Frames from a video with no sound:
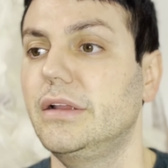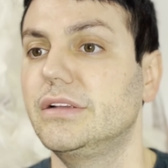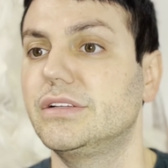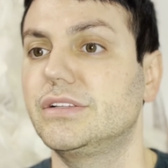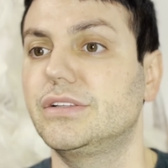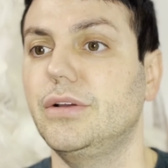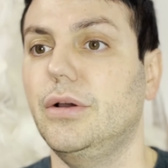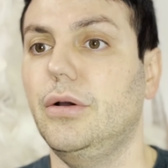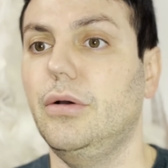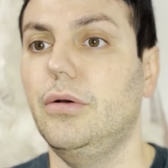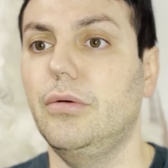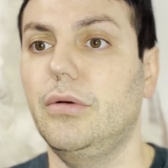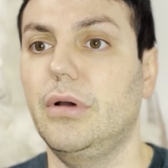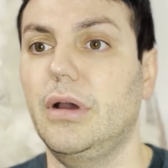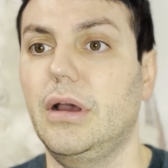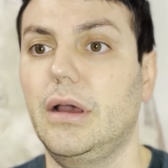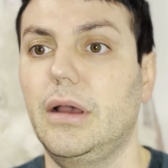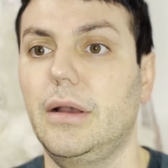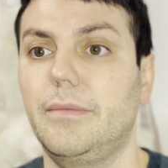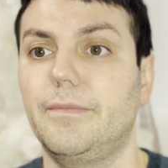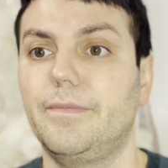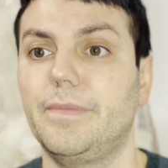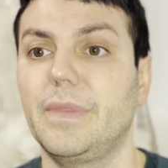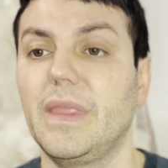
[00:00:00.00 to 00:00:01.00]
So
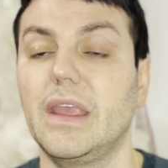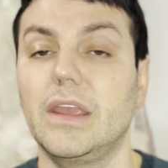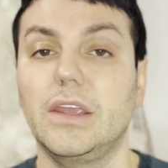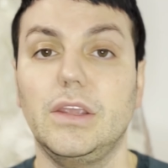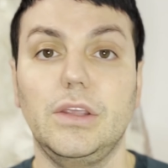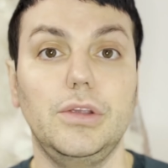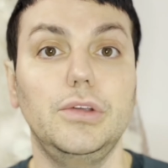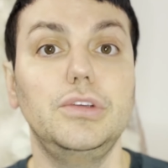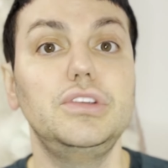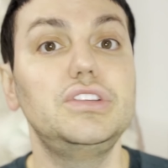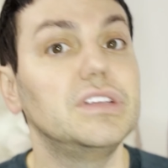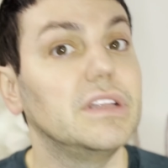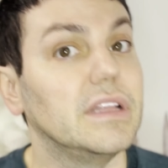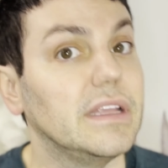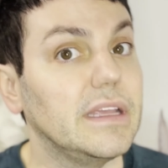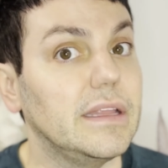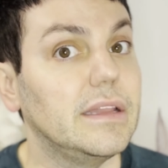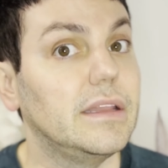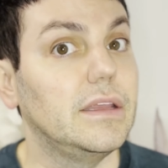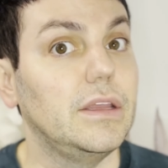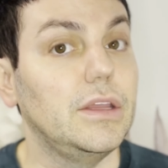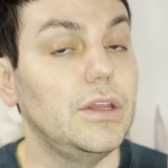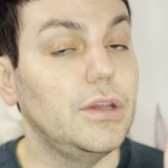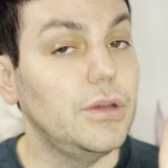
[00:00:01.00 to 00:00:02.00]
um,
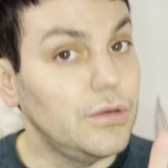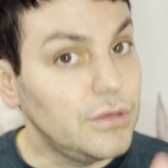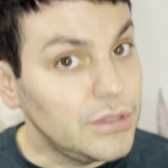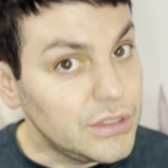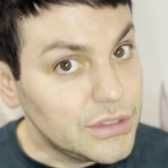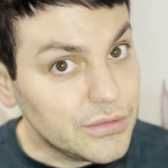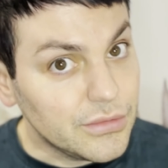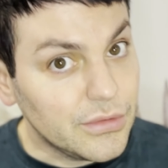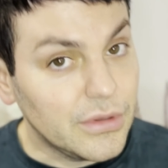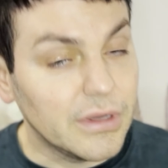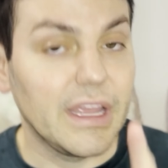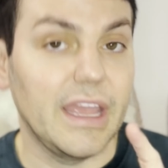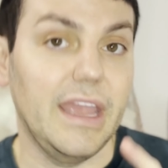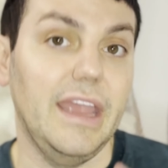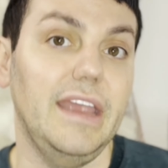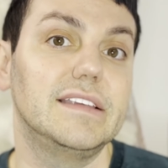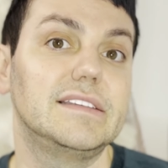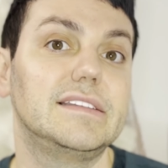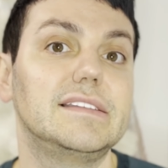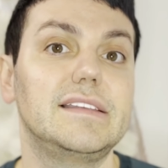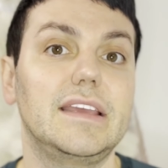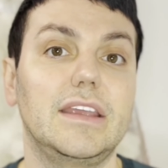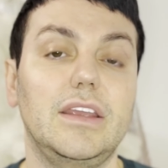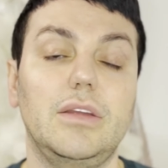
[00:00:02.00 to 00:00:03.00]
usually the usual
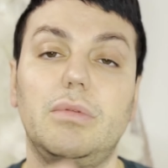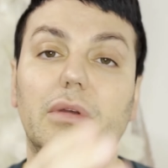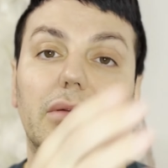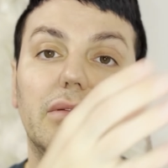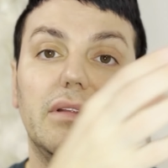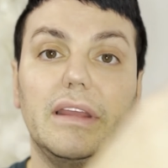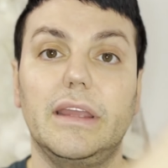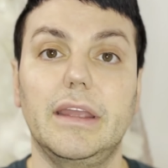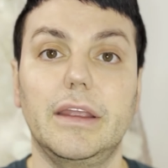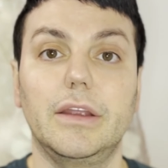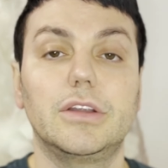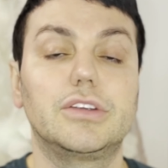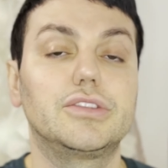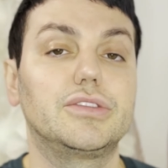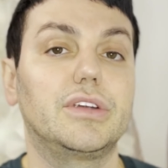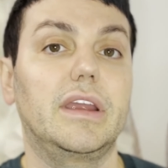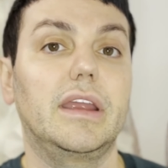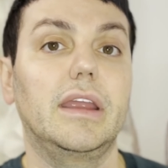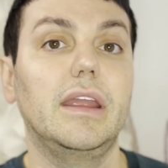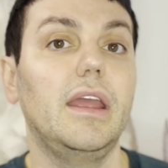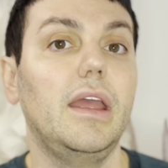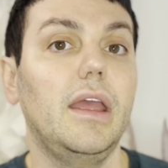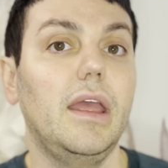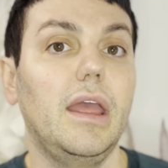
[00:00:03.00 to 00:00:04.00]
case is that you'd be able to get your
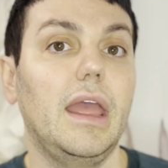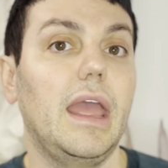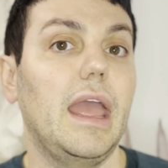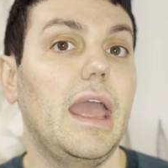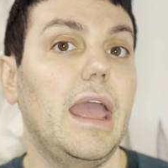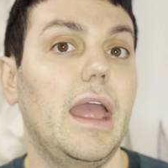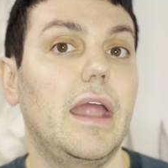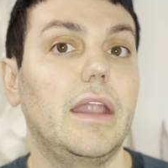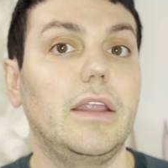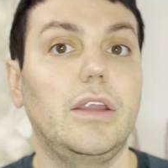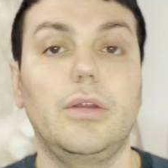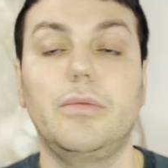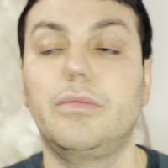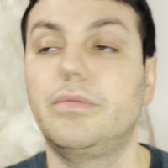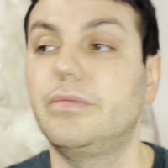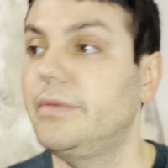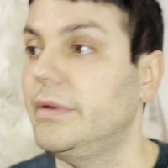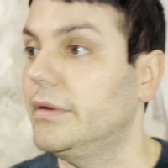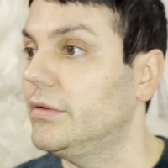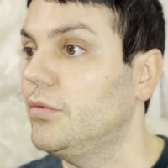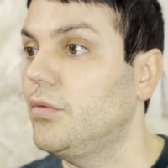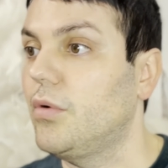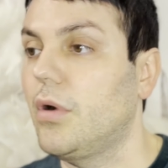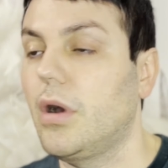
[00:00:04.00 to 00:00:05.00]
drink and you'd
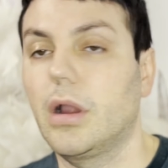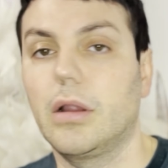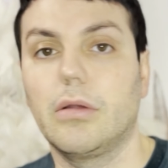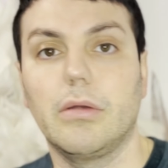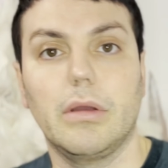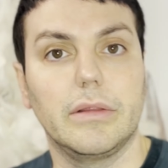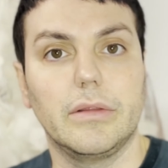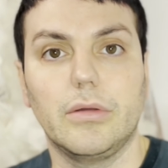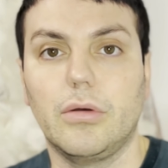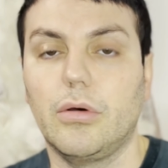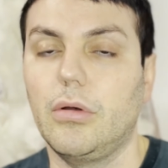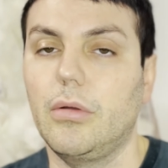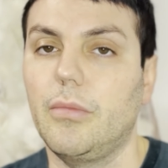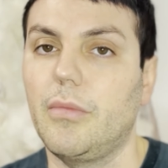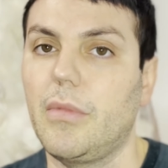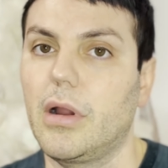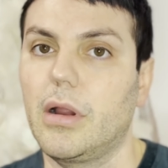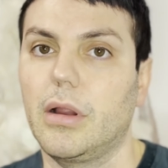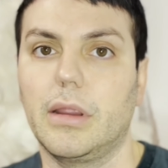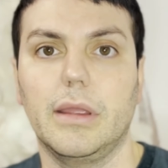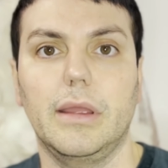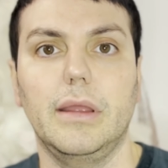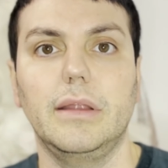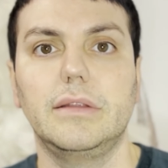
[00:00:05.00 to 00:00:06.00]
be able to walk around the whole
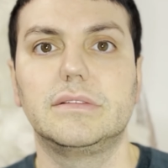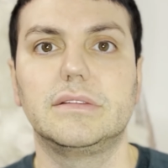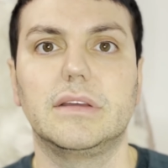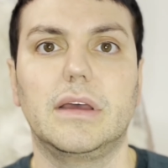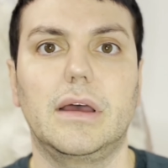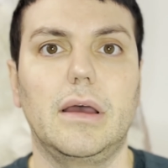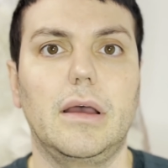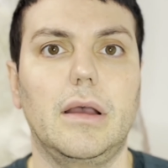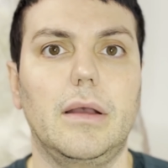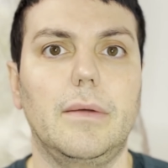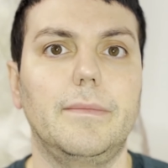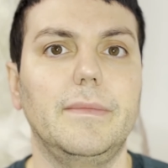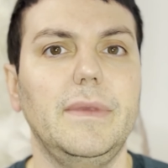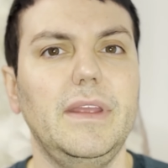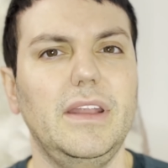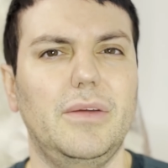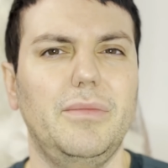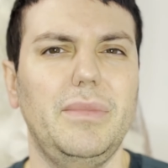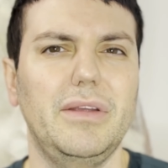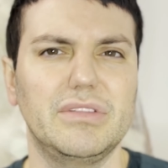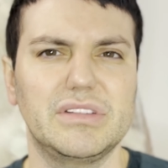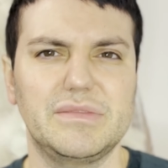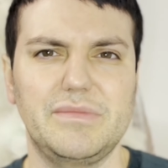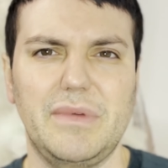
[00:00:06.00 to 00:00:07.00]
market. Um, you know,
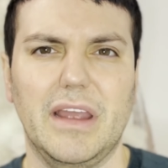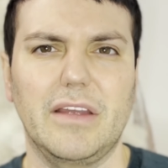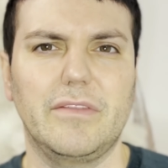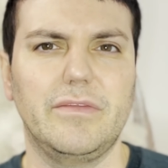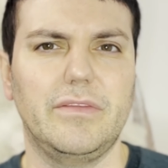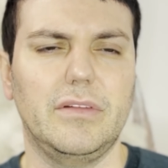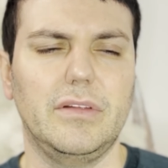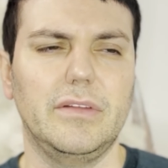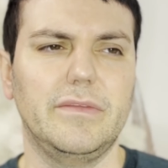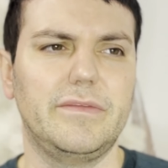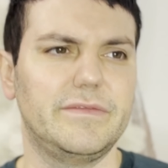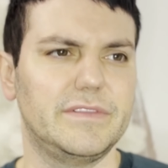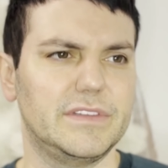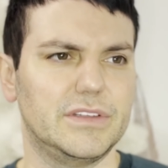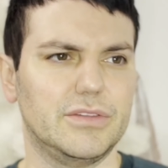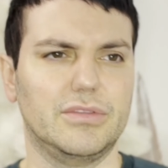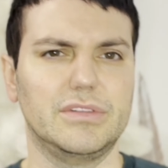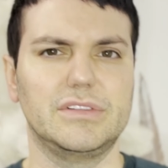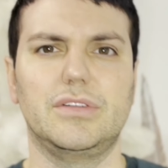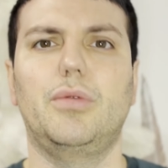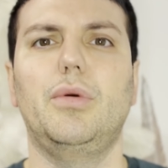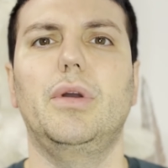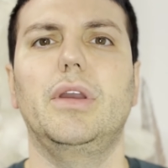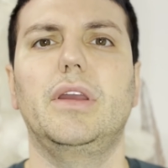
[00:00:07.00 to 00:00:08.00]
be respectful. If
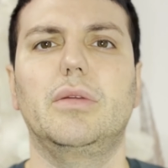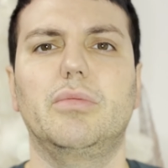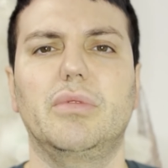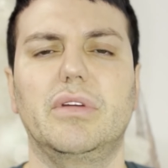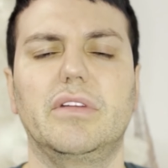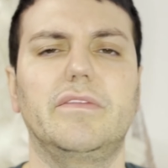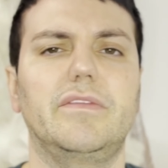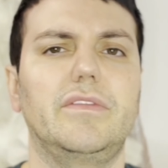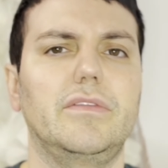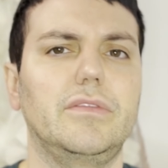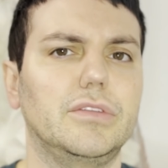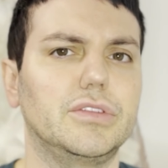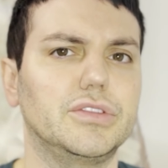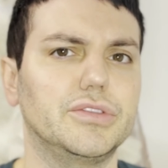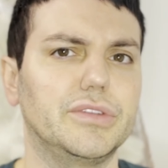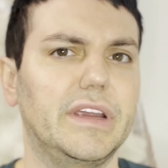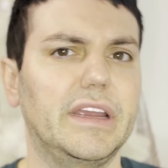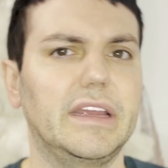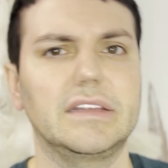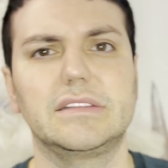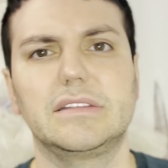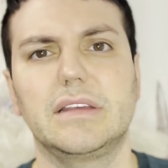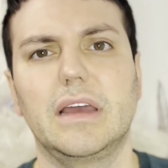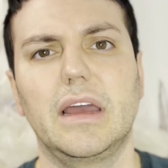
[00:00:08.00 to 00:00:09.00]
stores don't want you to bring food or
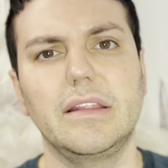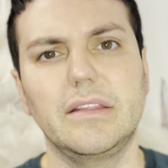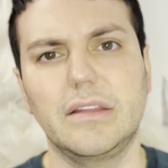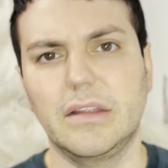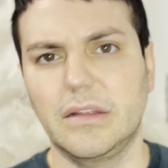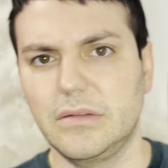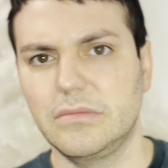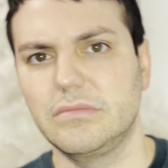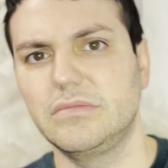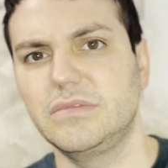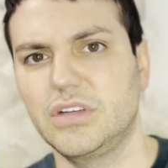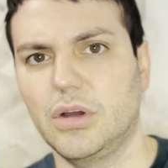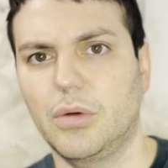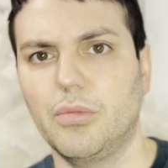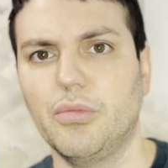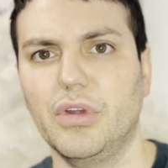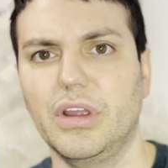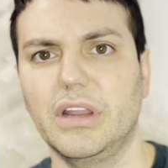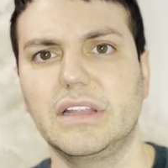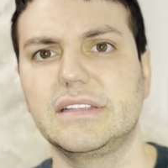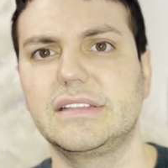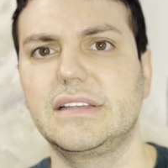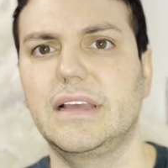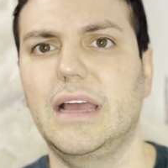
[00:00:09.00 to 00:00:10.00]
drink inside, then don't
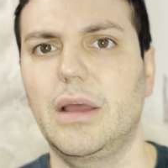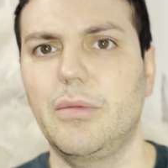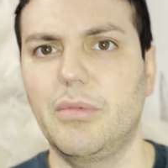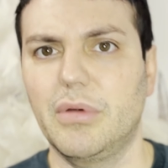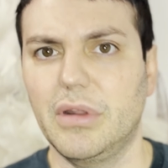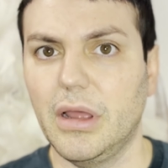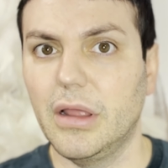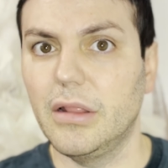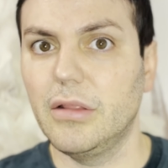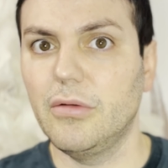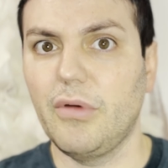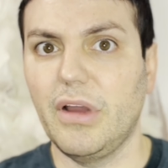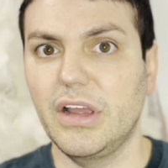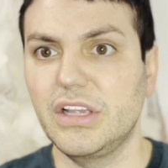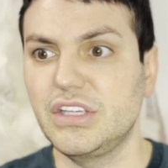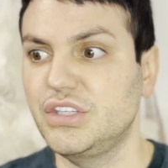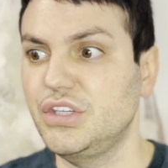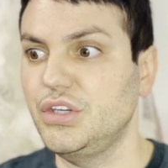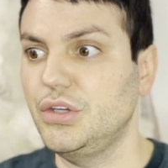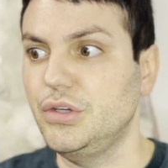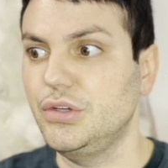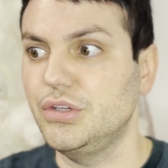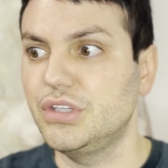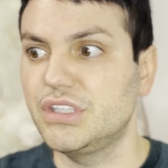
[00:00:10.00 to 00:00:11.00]
bring it inside. But
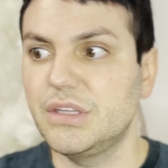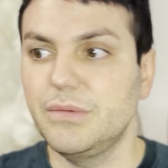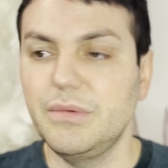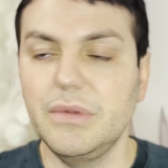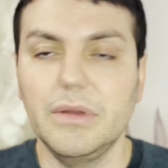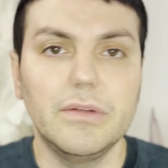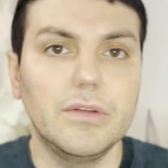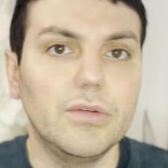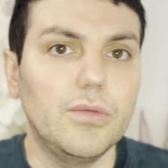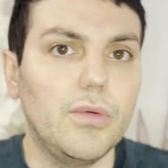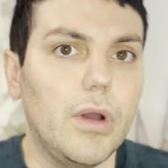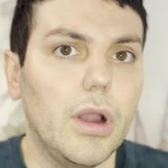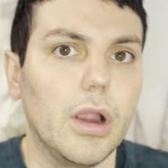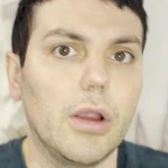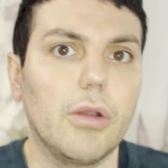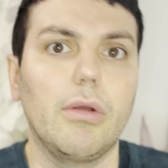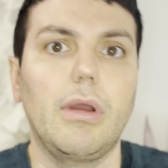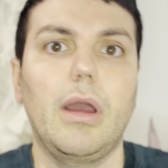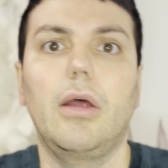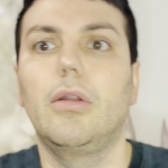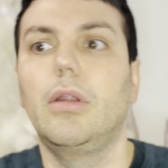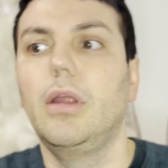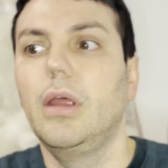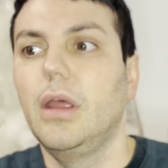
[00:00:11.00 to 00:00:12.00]
otherwise, you used to be able to walk
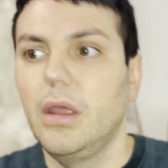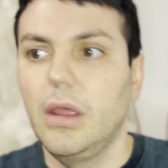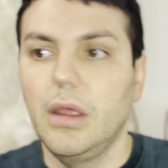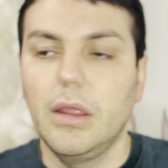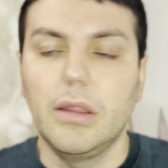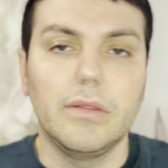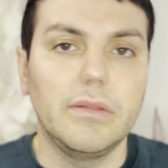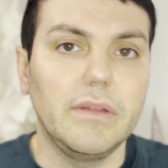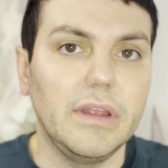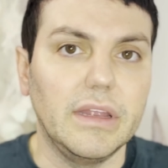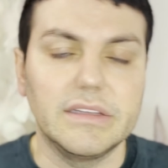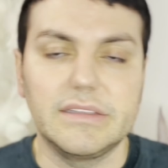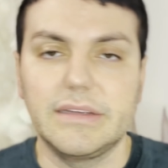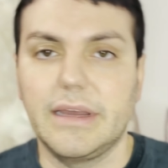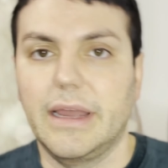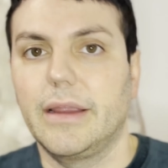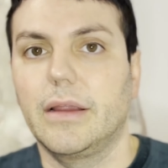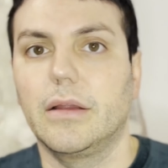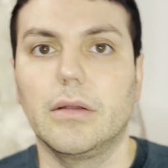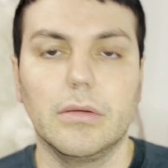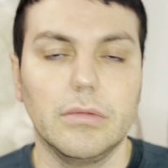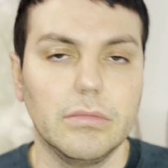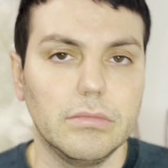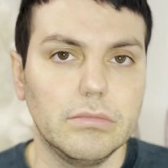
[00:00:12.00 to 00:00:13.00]
around the
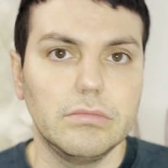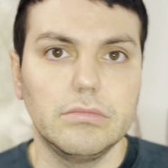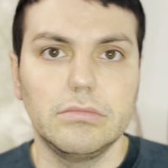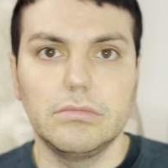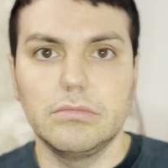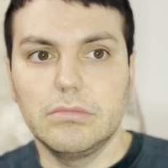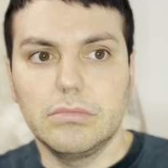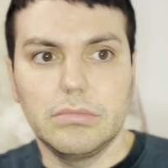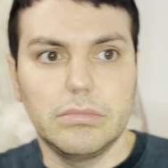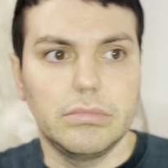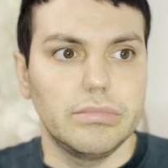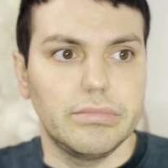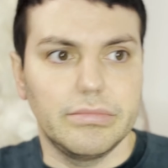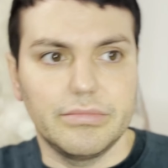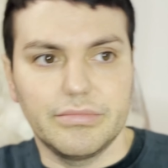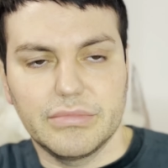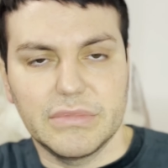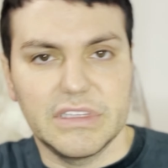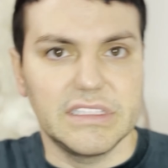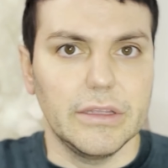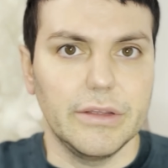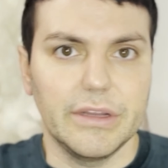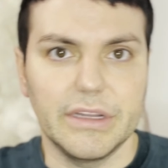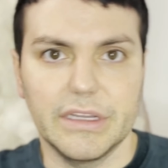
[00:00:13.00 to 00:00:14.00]
entire
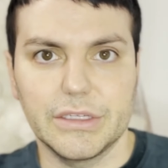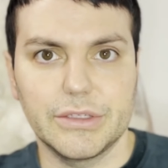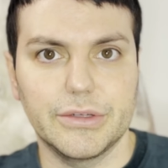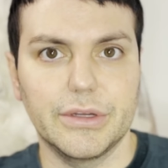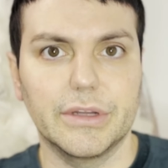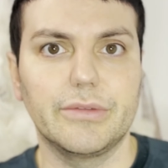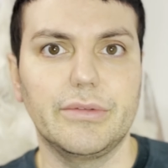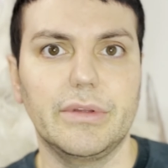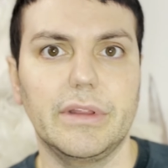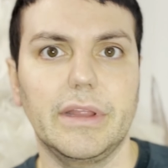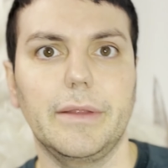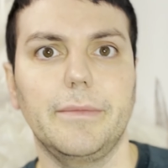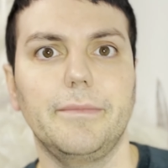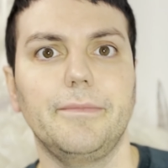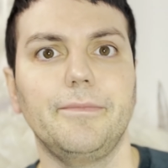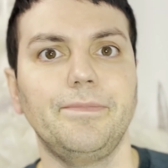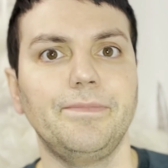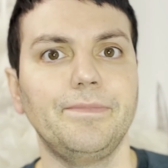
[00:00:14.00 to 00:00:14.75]
distillery district with it